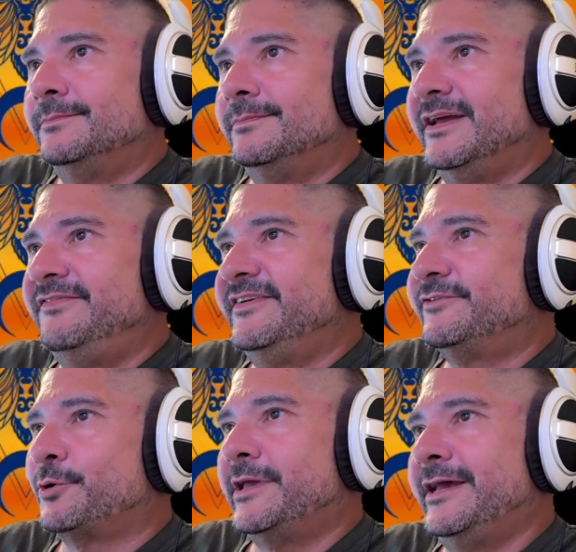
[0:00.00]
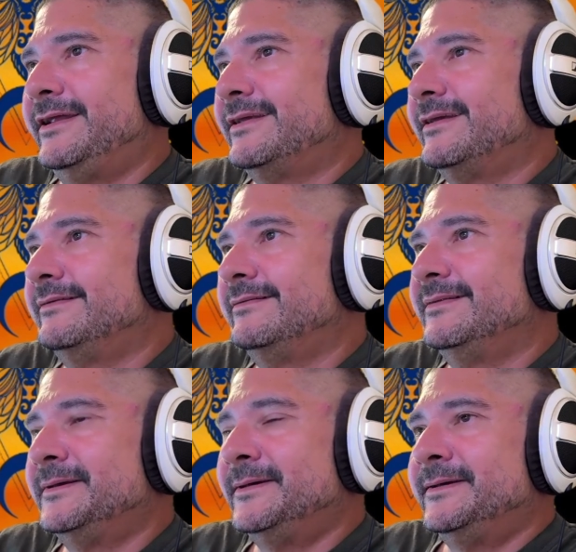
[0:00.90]
If it's organic
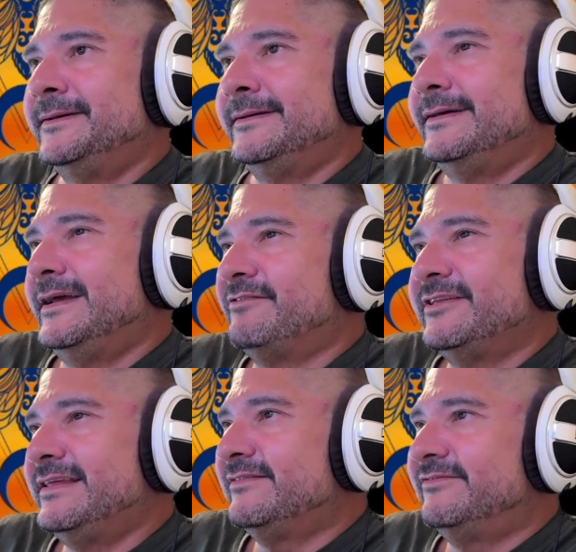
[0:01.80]
and everything